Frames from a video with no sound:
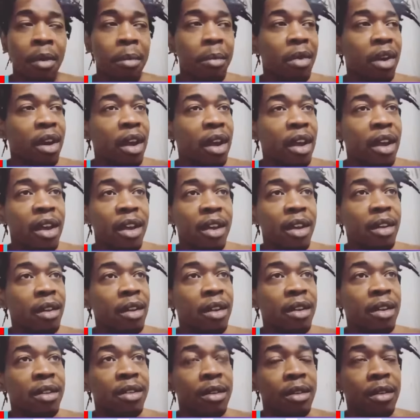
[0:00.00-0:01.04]
But I ain't
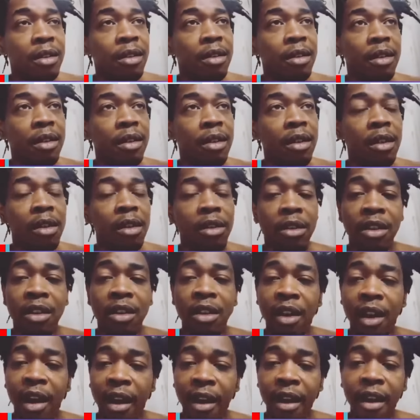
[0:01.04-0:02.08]
it's you're
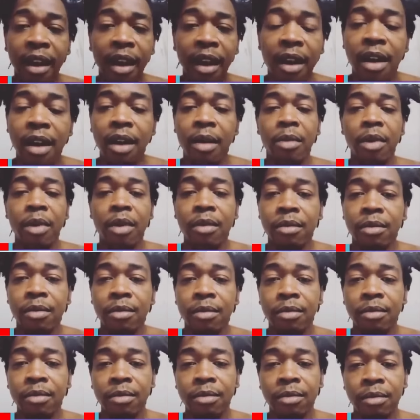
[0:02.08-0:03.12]
not God,
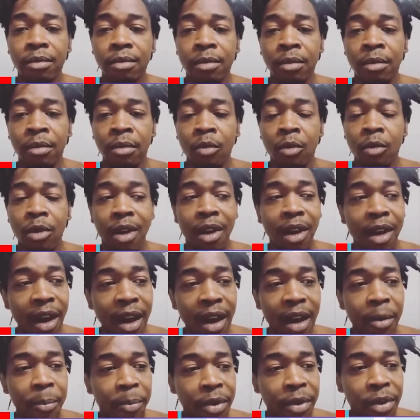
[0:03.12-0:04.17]
bro. When
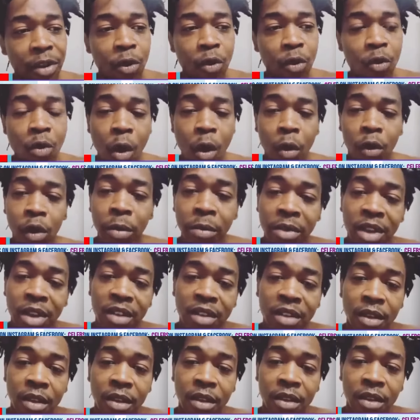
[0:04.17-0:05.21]
God put you on a
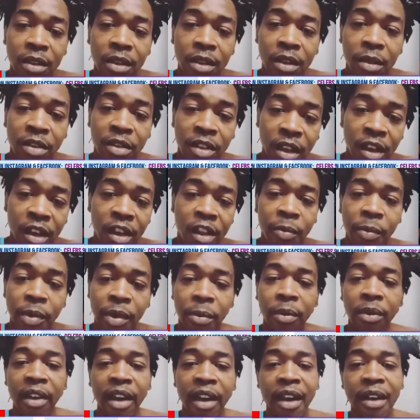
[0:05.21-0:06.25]
mission to change people's
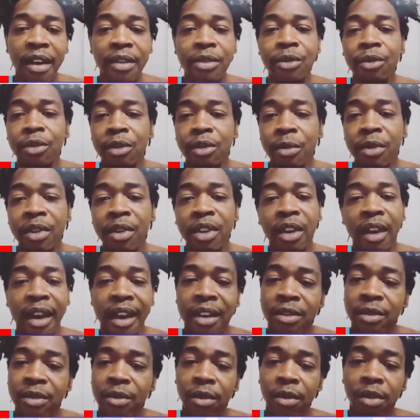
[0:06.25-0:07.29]
lives, you do what he
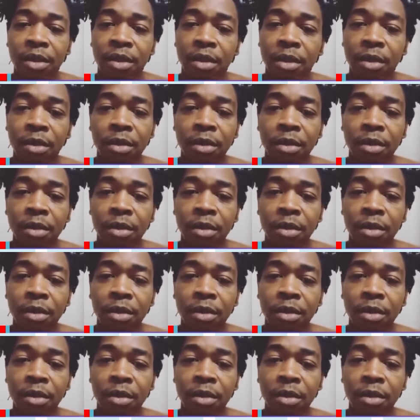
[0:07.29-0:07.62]
asks you to do.